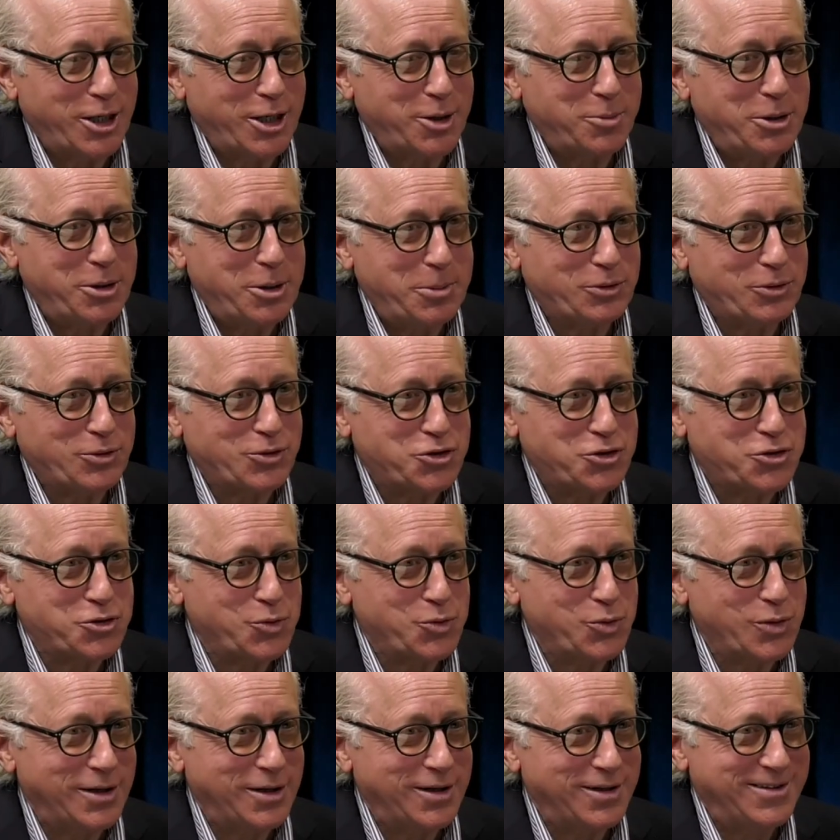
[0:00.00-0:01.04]
people
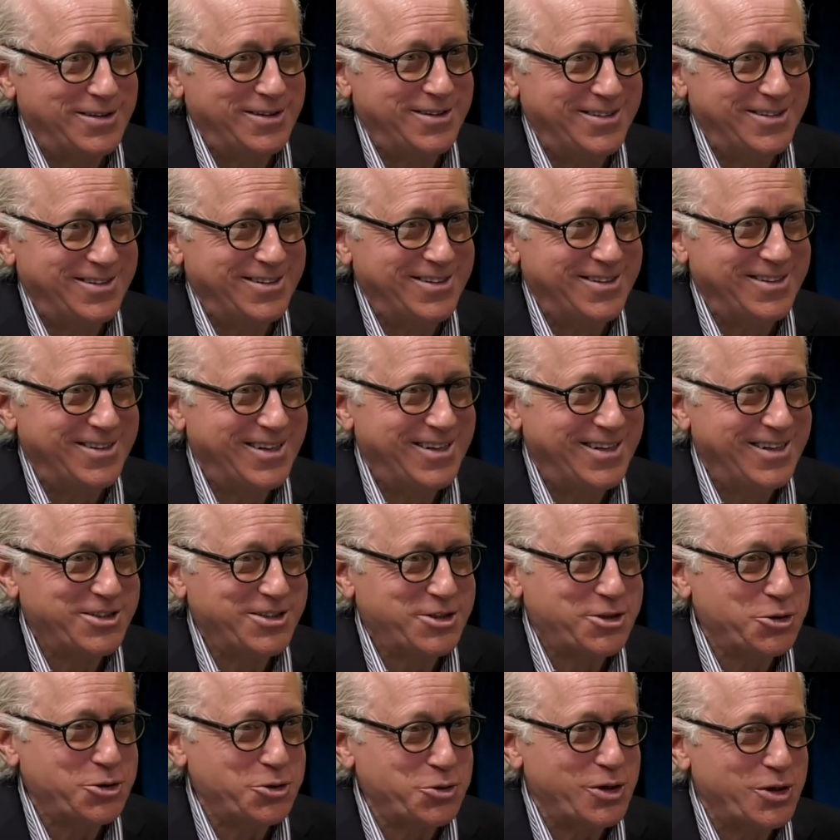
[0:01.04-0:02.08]
to
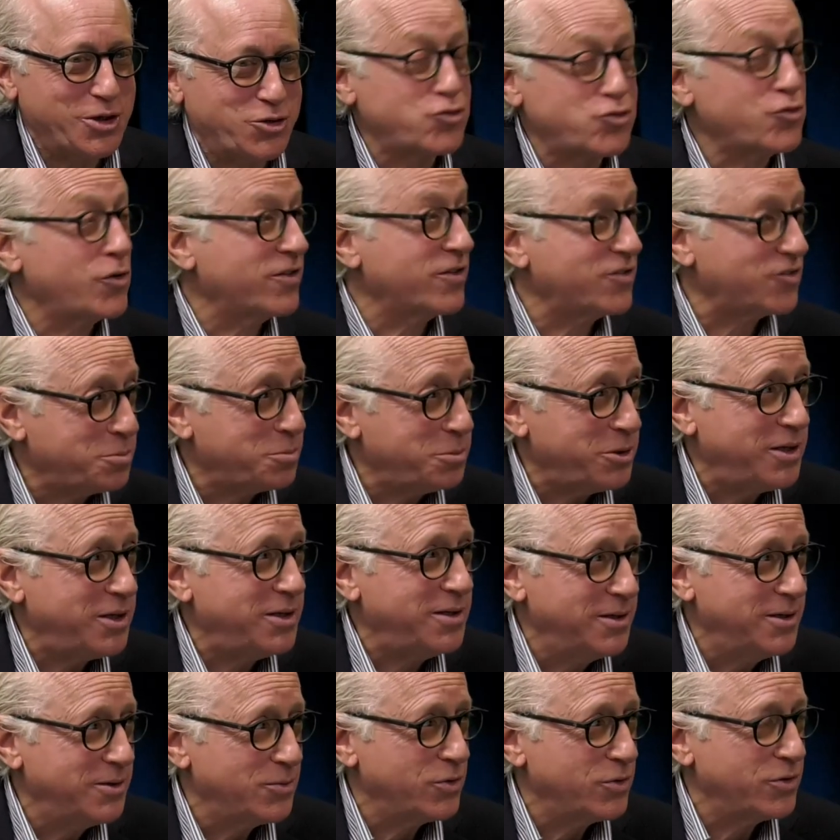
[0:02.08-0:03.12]
trust me with